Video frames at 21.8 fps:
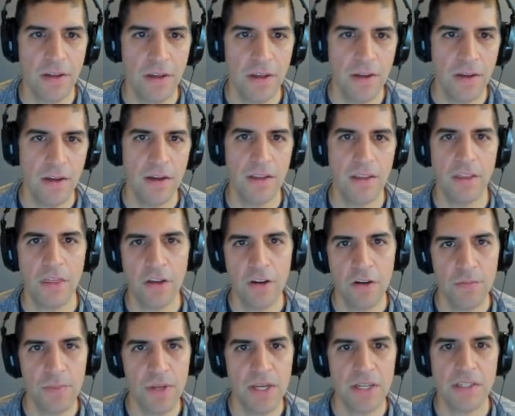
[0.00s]
And the
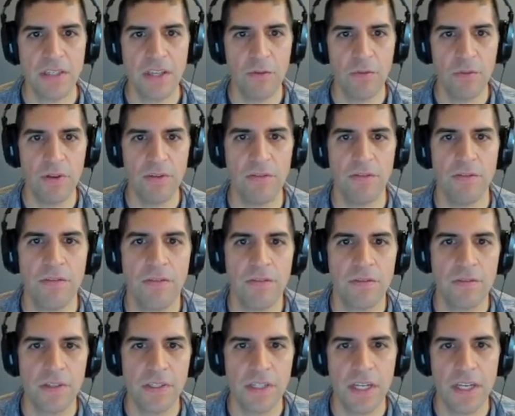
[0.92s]
third piece that
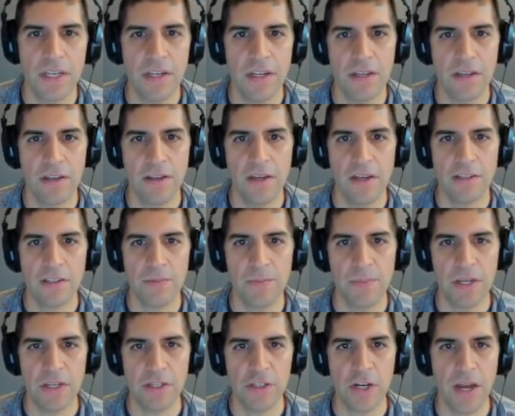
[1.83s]
we've seen as a
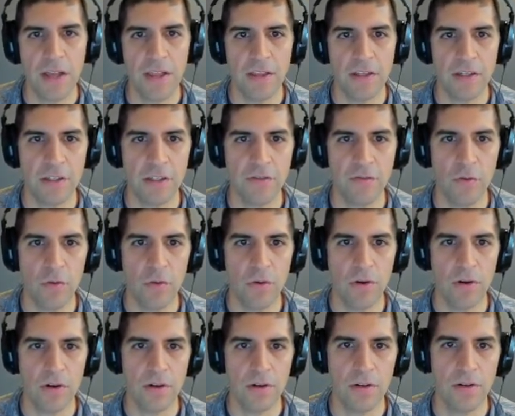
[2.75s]
big challenge
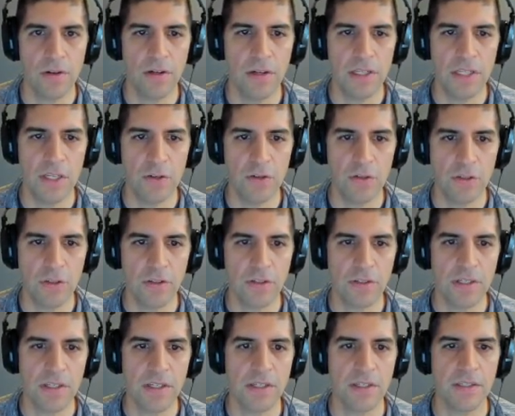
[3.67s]
for
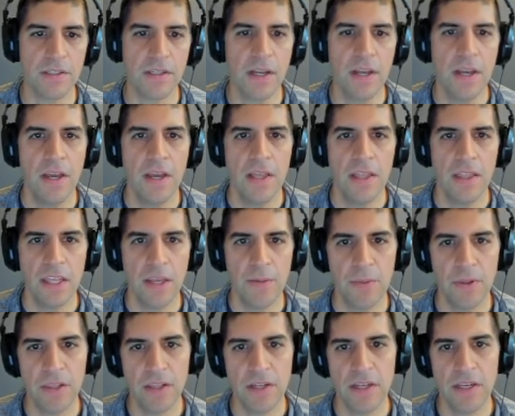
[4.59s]
users is the
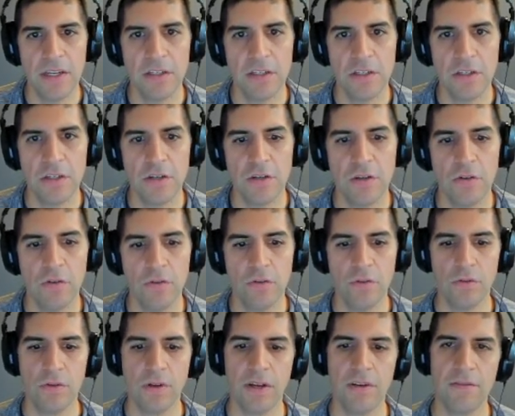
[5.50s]
ability
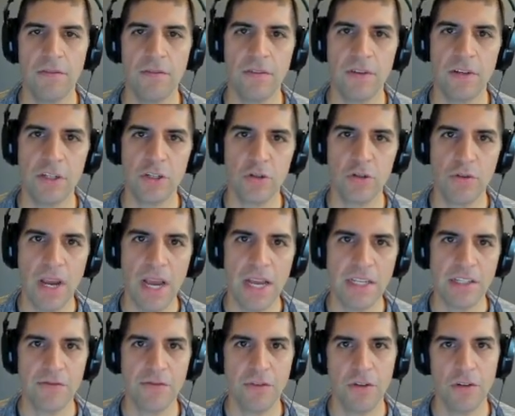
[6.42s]
to kind of
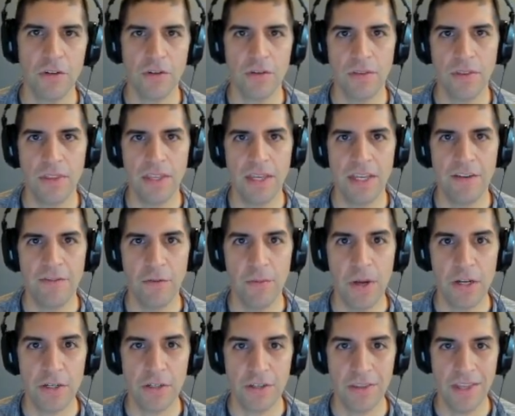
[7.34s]
transfer the
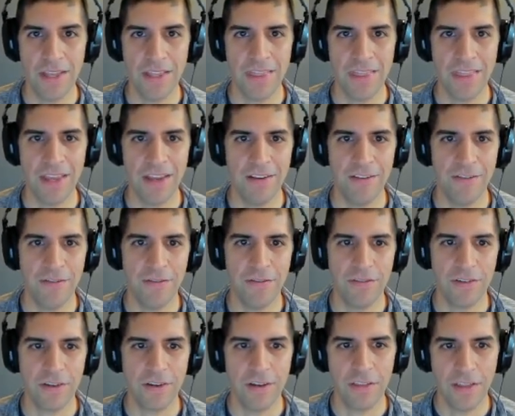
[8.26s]
information that they've
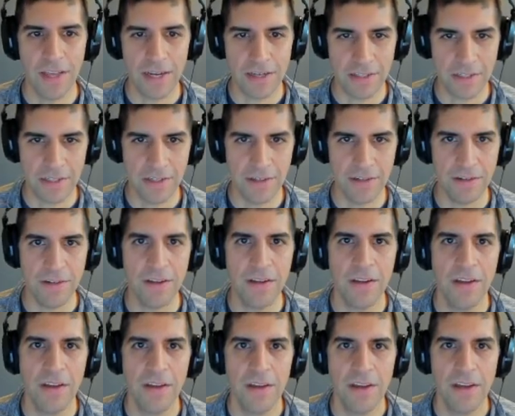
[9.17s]
collected
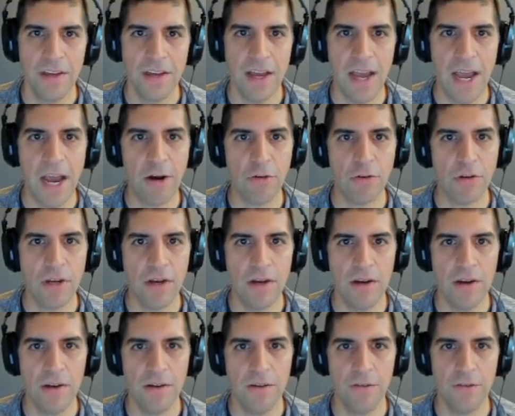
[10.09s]
out
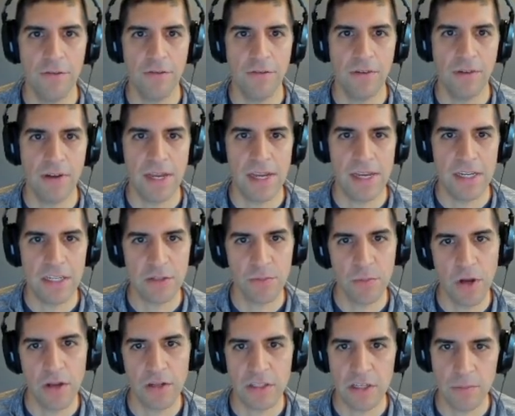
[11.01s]
of a
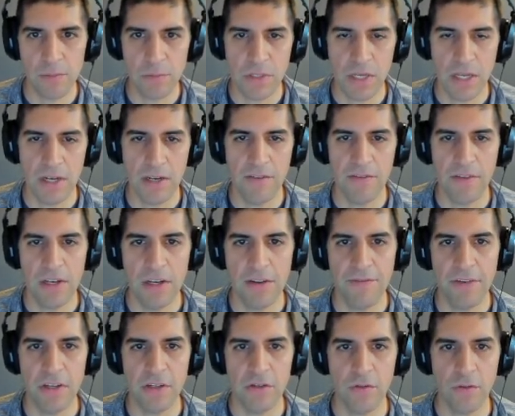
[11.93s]
small subset of
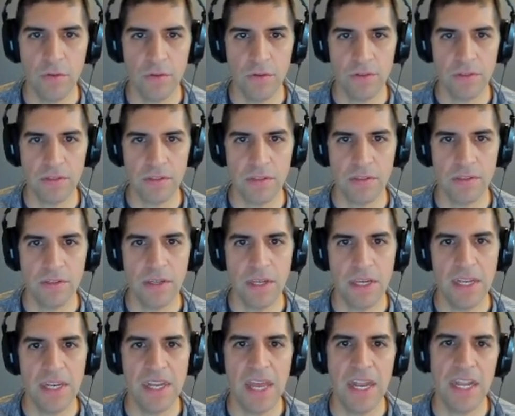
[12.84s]
individuals
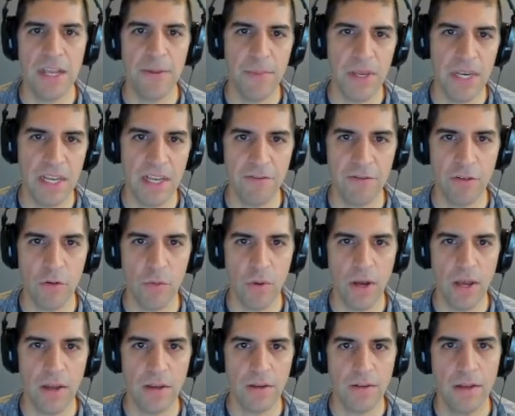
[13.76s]
in any meaningful
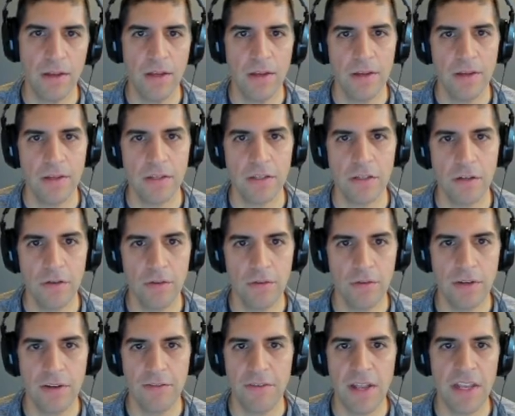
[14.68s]
way.
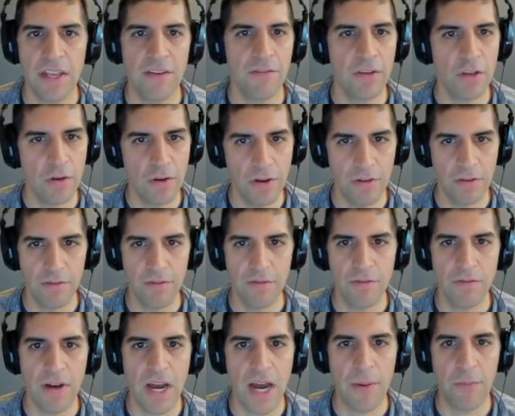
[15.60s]
So if any of you
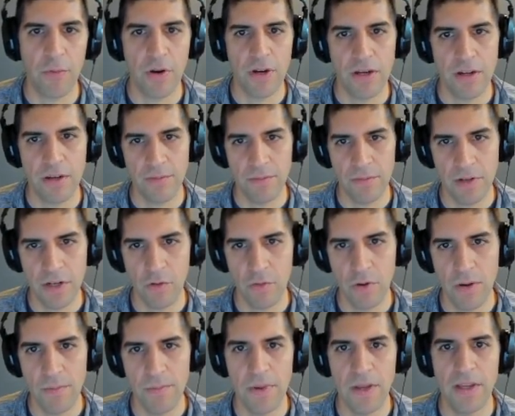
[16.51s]
have operated
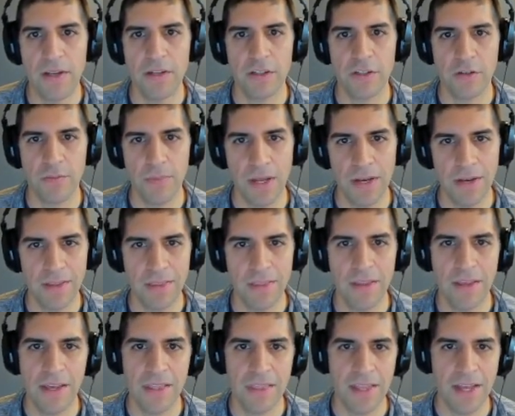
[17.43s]
equipment or been
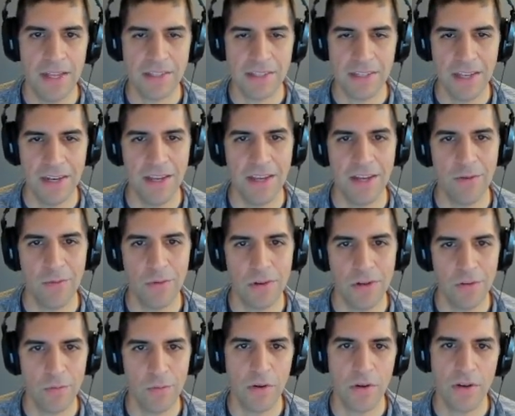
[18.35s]
in that setting where
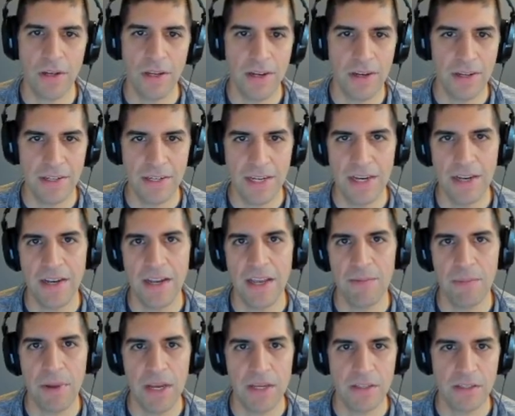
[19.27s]
you're working on a day-to-day
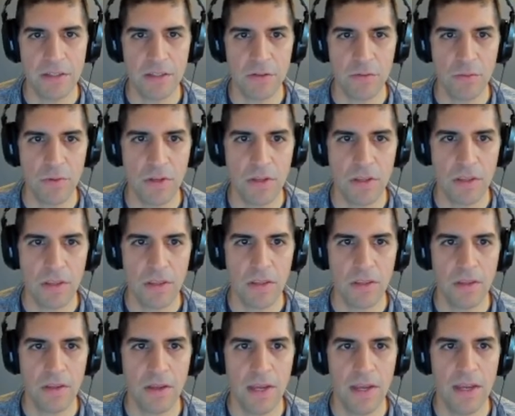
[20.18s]
basis with
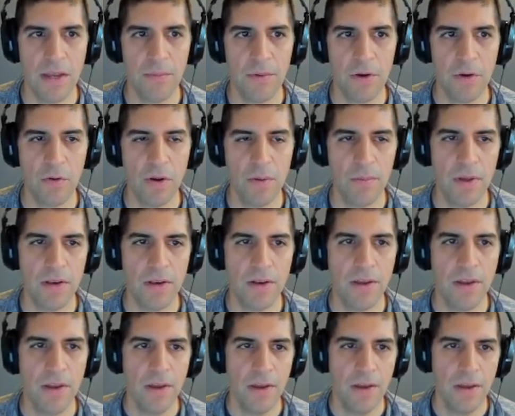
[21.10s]
AM equipment,
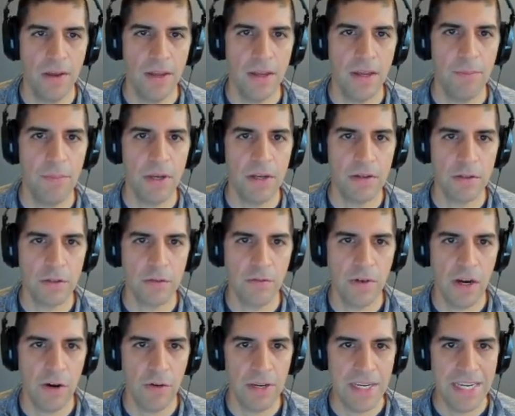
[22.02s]
it becomes
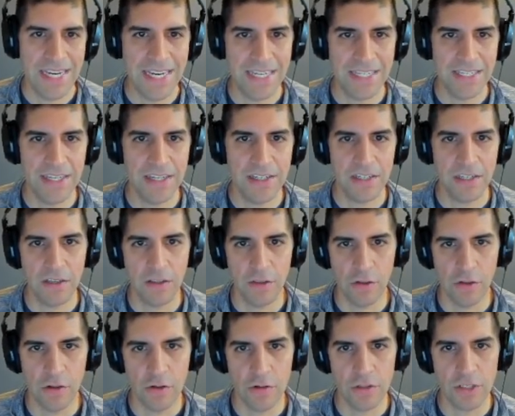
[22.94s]
very easy to
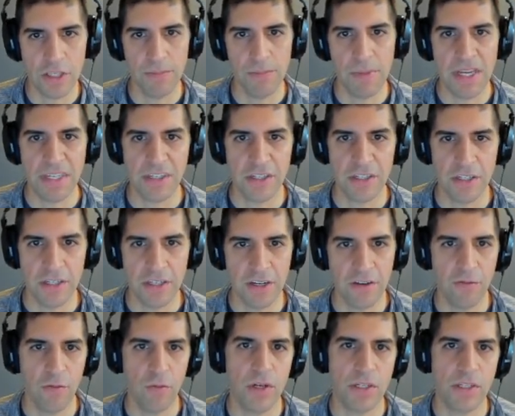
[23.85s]
lose the messaging
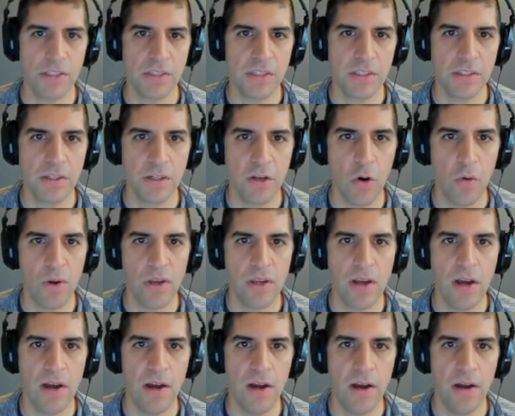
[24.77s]
of what's going
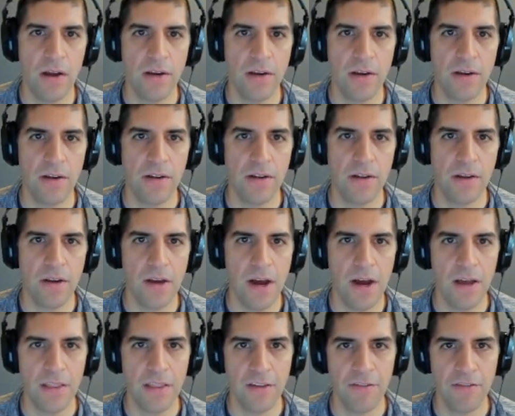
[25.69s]
on
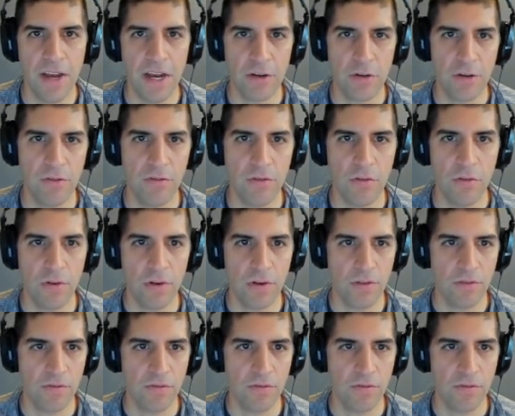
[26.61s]
the factory floor.